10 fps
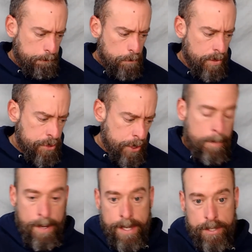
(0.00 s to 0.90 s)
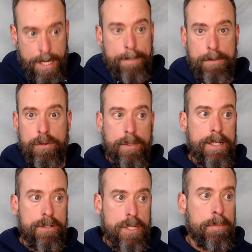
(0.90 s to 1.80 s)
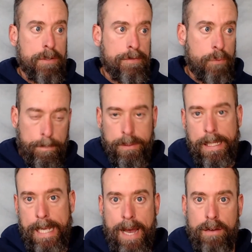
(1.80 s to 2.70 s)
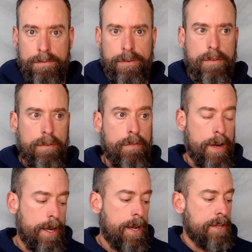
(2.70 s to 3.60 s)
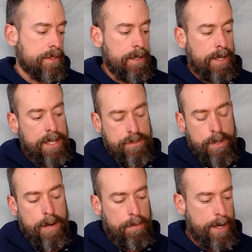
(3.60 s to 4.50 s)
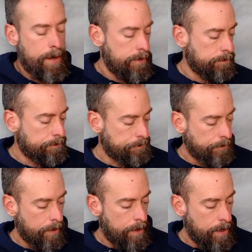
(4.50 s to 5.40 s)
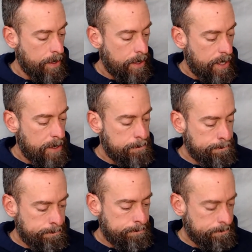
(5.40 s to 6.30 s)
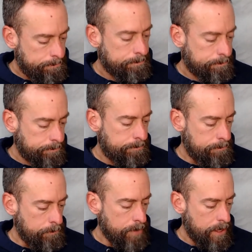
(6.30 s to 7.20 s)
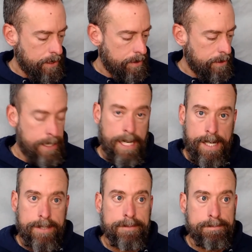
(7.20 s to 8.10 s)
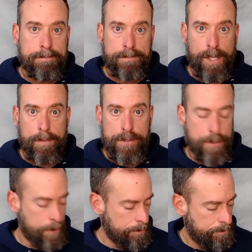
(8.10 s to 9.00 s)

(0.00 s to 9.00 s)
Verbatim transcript: Jeremiah chapter 3 and chapter 4 play out in front of our very eyes? And, and so I read it. Hmm. yeah, probably so.